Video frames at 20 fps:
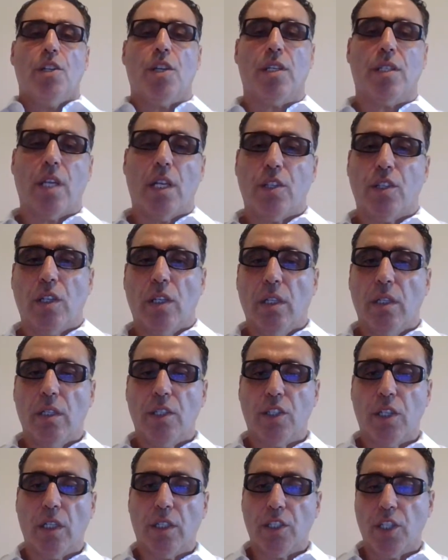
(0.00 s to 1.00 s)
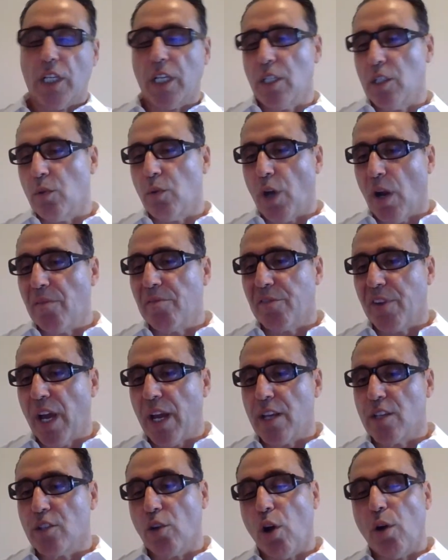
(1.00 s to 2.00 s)
she said she can do it on
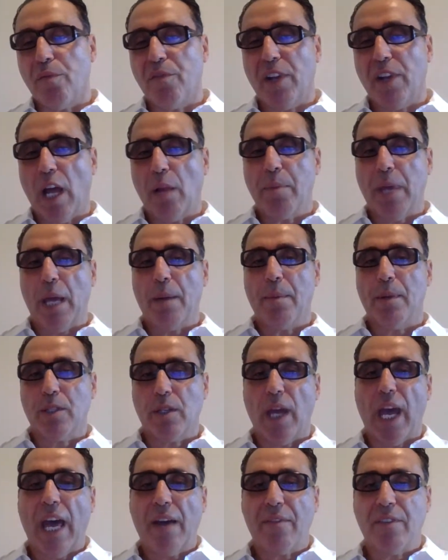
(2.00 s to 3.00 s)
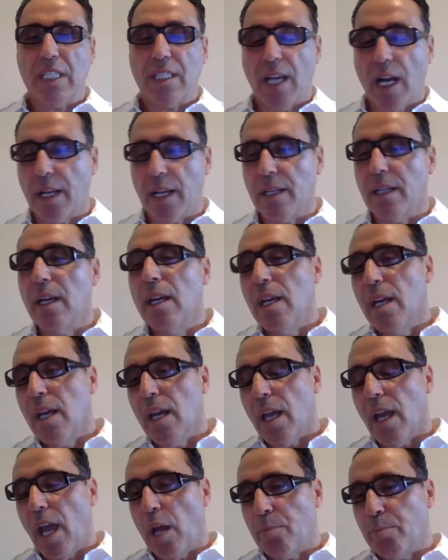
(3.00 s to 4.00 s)
Friday. So hopefully I'll be able to have it done
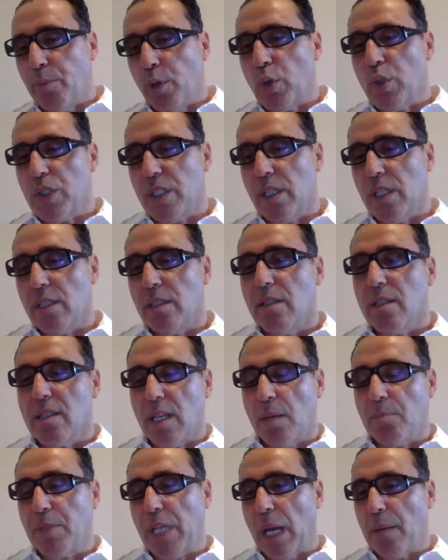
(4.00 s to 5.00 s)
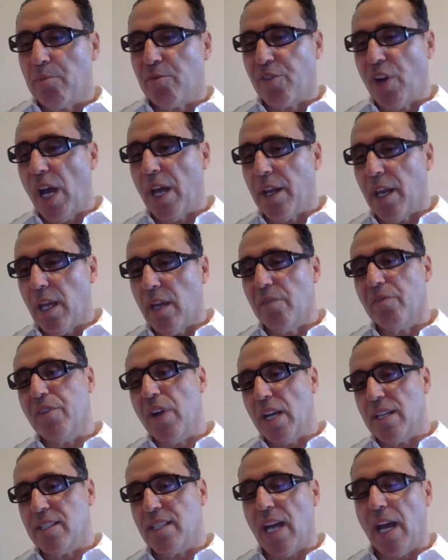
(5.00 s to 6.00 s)
and posted sometime Friday, if
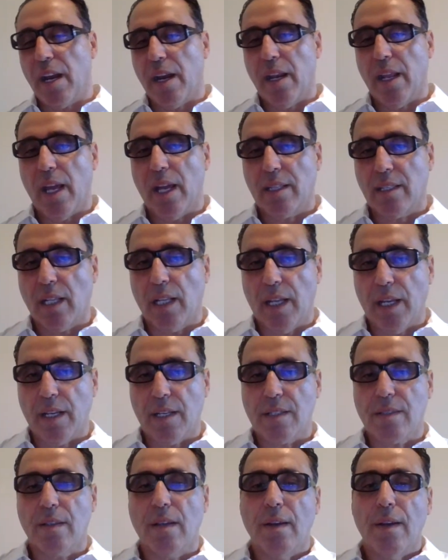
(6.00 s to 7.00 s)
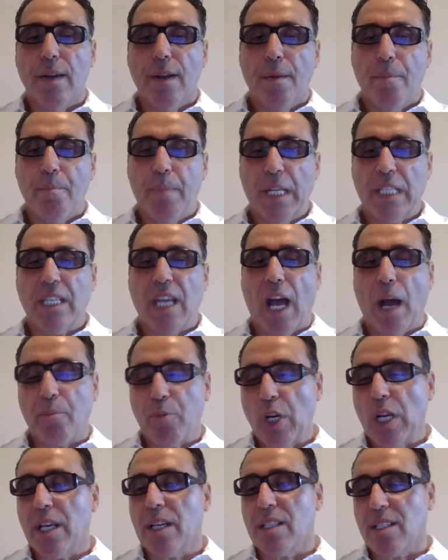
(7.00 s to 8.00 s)
not Saturday at the latest. But yeah,
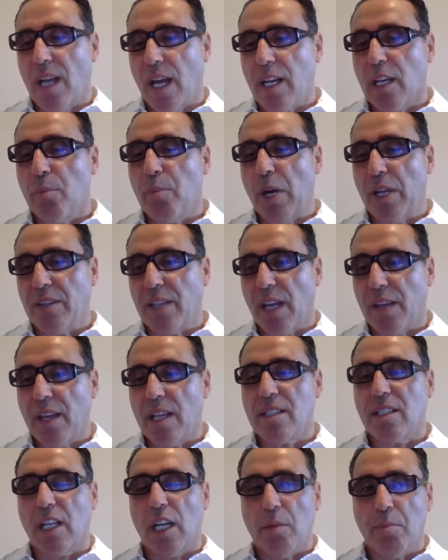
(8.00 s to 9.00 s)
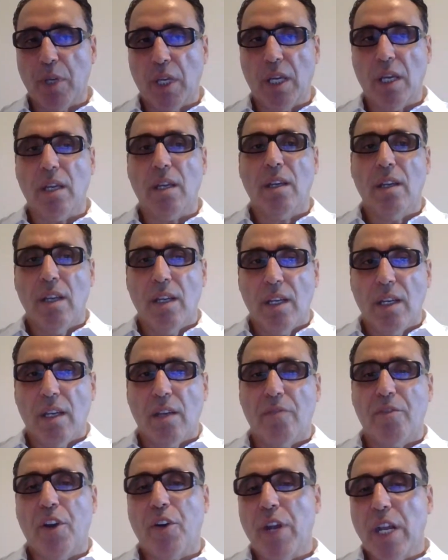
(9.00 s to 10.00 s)
I'm really excited about that. That's going to be
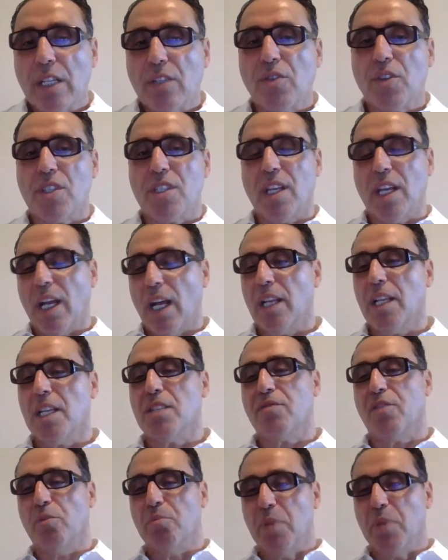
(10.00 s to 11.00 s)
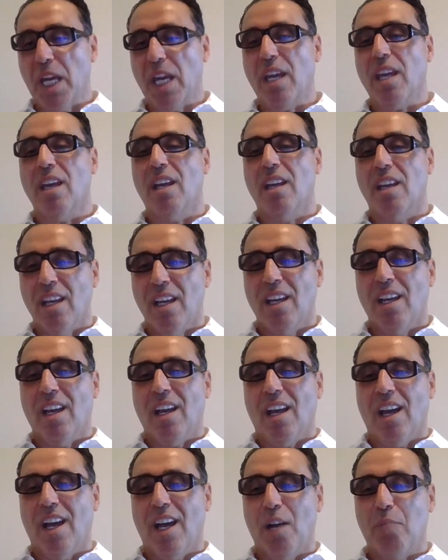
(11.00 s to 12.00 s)
very interesting, at least for me,
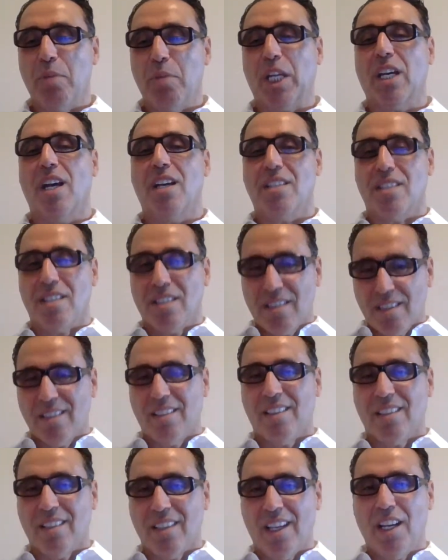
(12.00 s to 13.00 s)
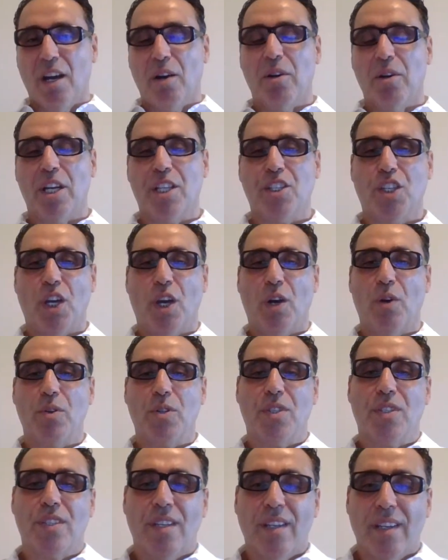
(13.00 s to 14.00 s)
because, you know, it
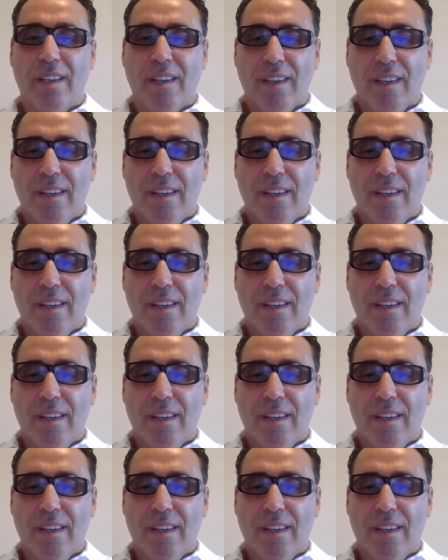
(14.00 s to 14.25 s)
shows